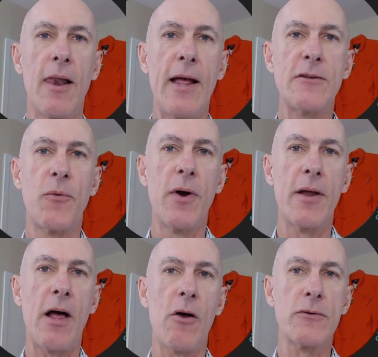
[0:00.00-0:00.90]
Let's
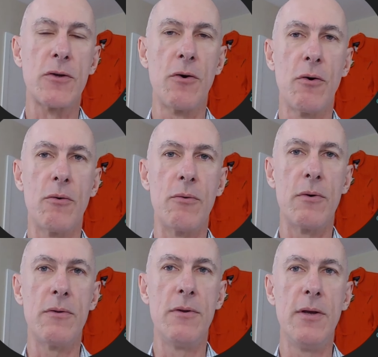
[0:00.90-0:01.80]
run also
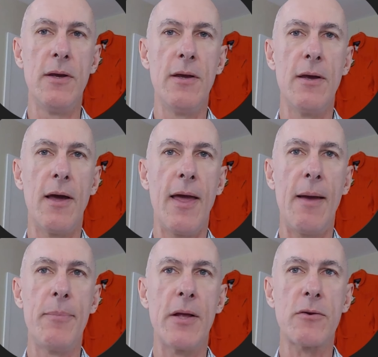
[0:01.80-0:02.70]
the
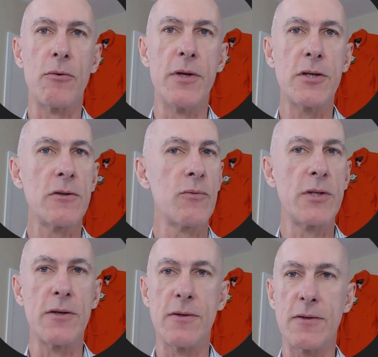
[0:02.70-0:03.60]
ambient conditions,
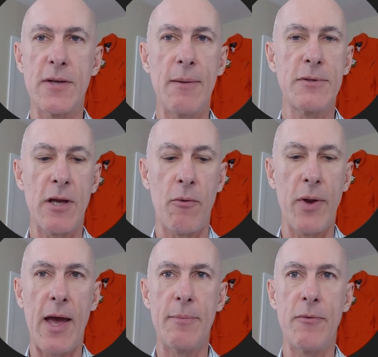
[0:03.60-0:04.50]
which is the same cell
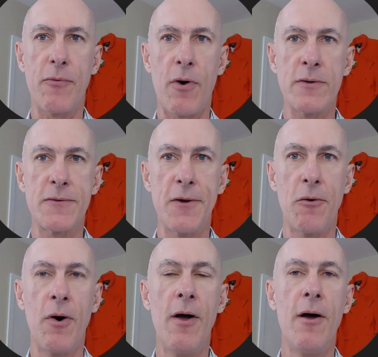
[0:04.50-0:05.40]
we had before, still